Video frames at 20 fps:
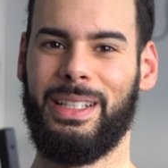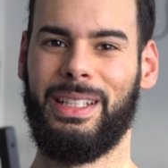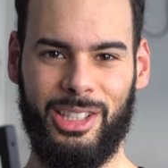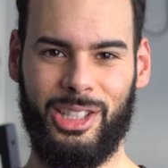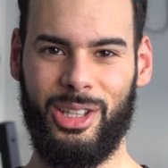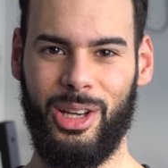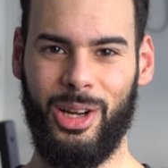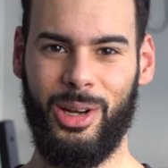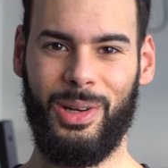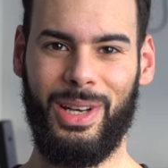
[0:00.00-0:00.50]

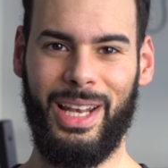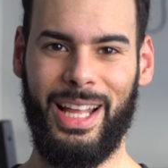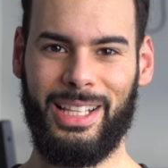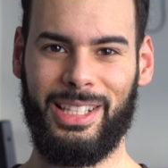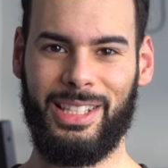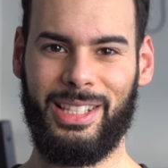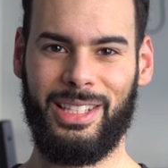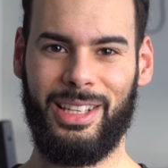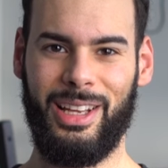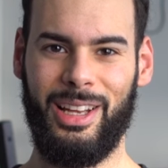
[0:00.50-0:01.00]
So
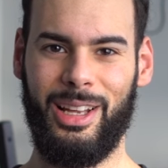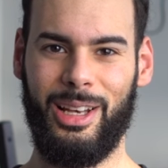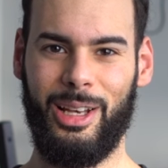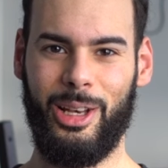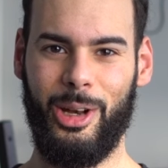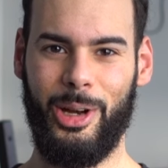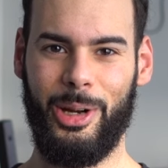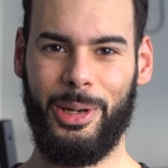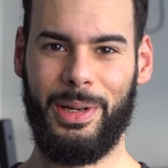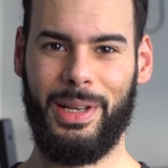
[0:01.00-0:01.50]
let's
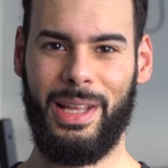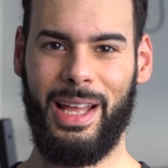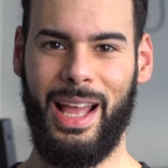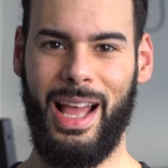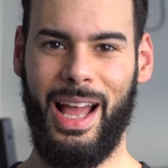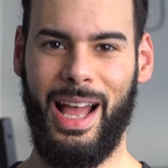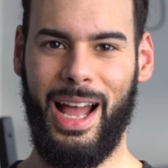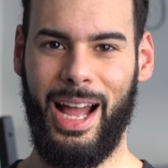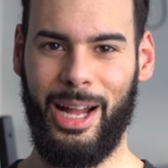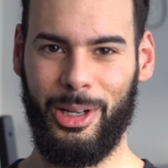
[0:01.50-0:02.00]
learn
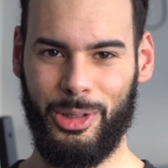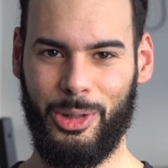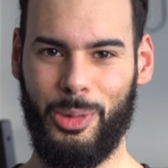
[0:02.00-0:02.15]
how